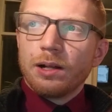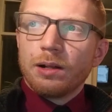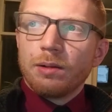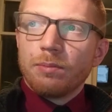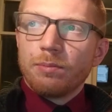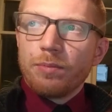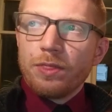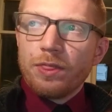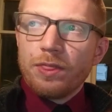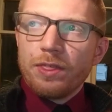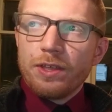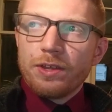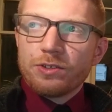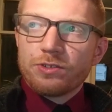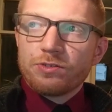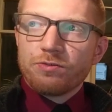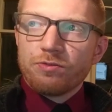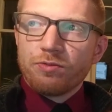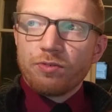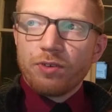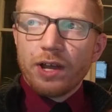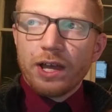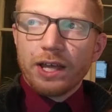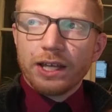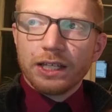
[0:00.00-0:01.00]
This
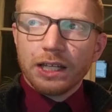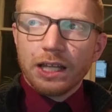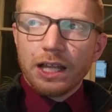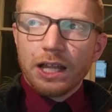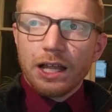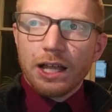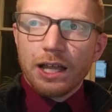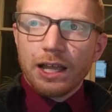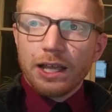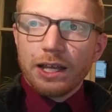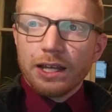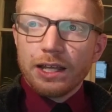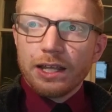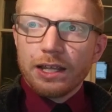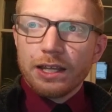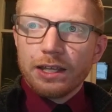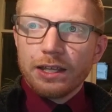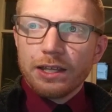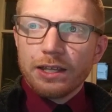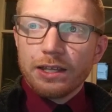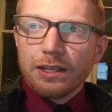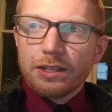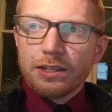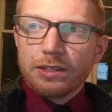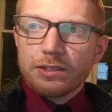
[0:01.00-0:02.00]
red line
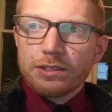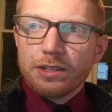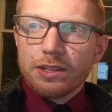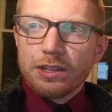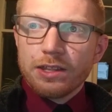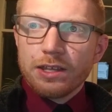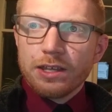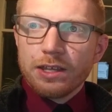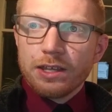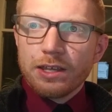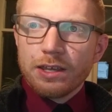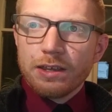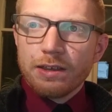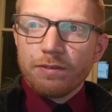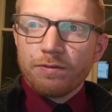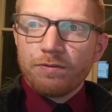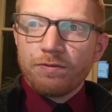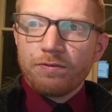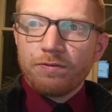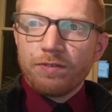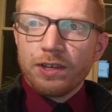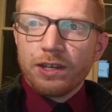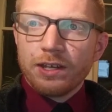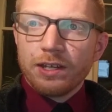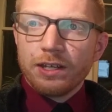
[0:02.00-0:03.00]
is the
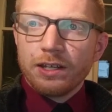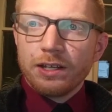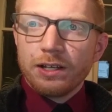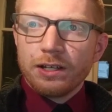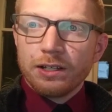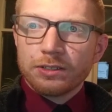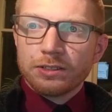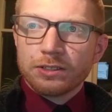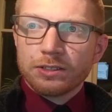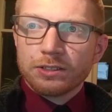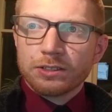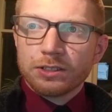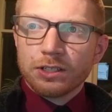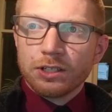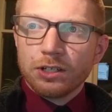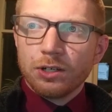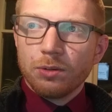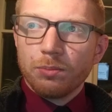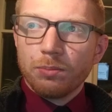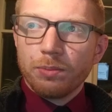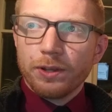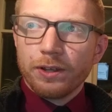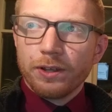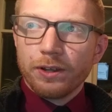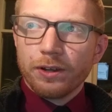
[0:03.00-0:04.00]
fitted
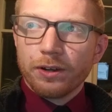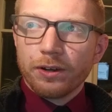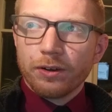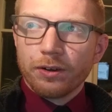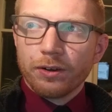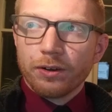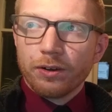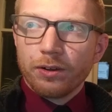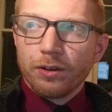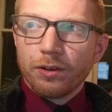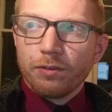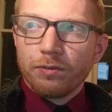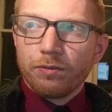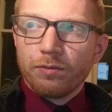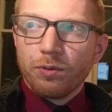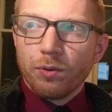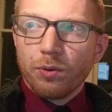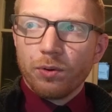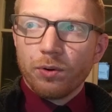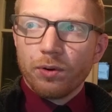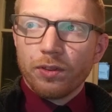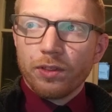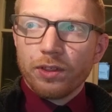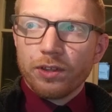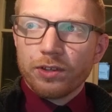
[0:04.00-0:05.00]
slope here
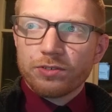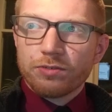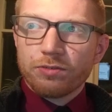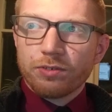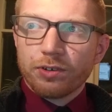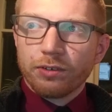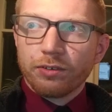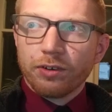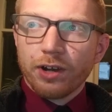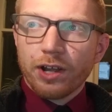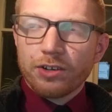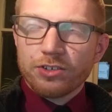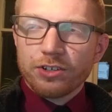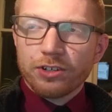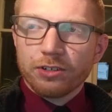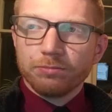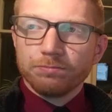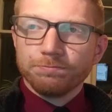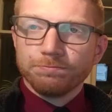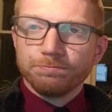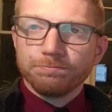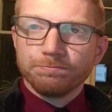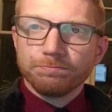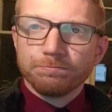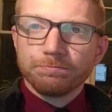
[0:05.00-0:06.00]
for this regression.
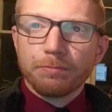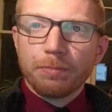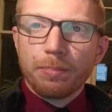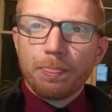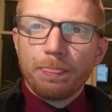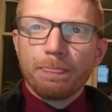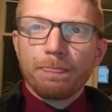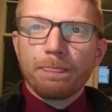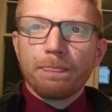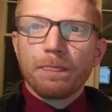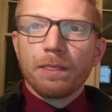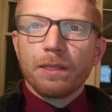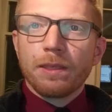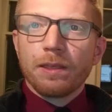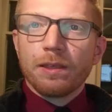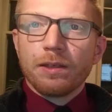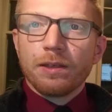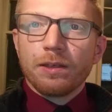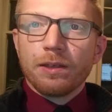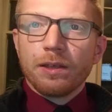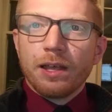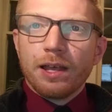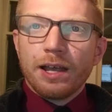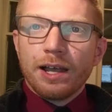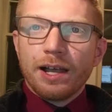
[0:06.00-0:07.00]

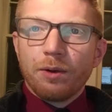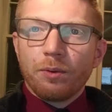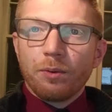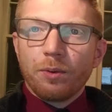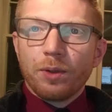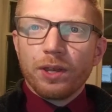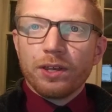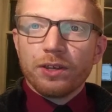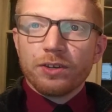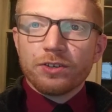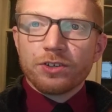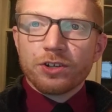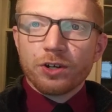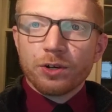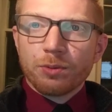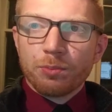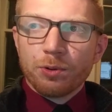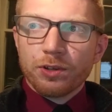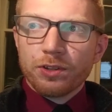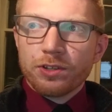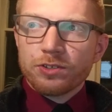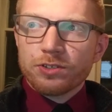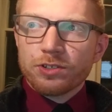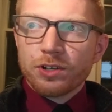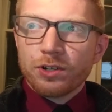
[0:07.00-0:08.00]
How we'd
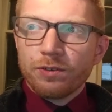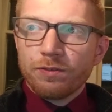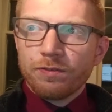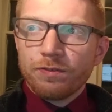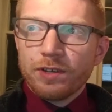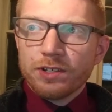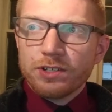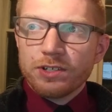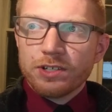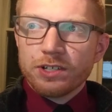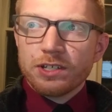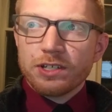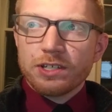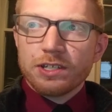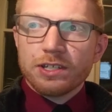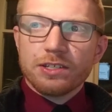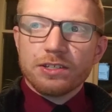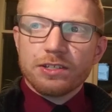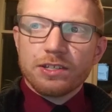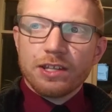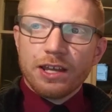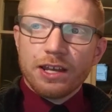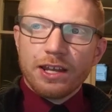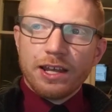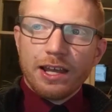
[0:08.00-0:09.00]
interpret this coefficient
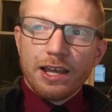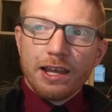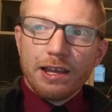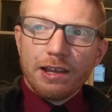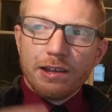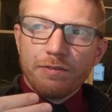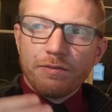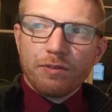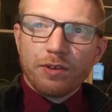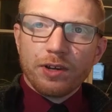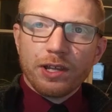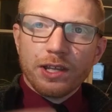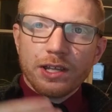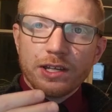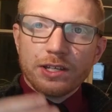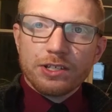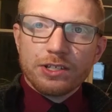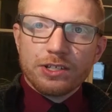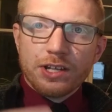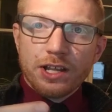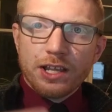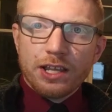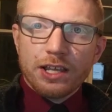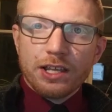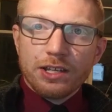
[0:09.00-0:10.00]
is that every
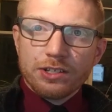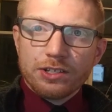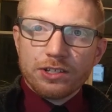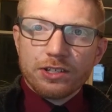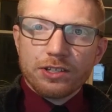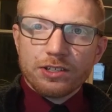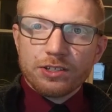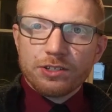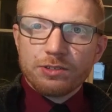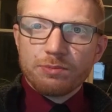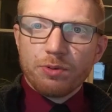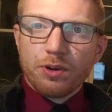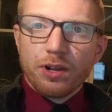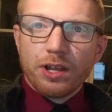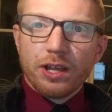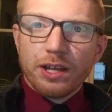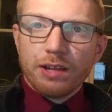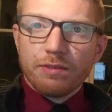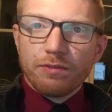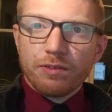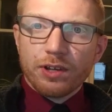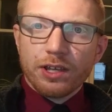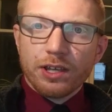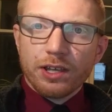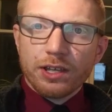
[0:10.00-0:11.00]
change in the spread,
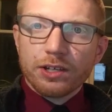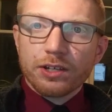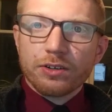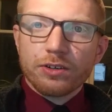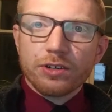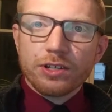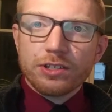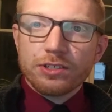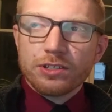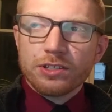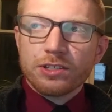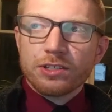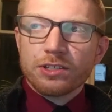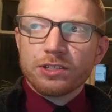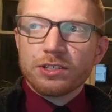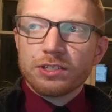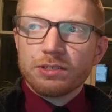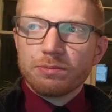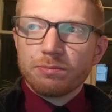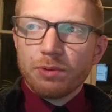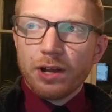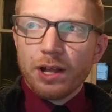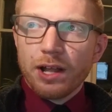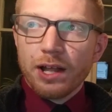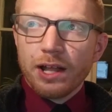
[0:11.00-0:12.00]
every increase in the
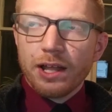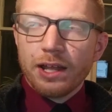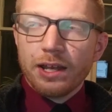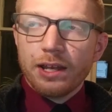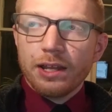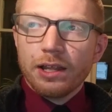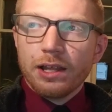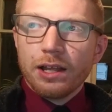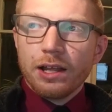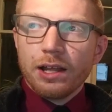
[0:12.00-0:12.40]
spread,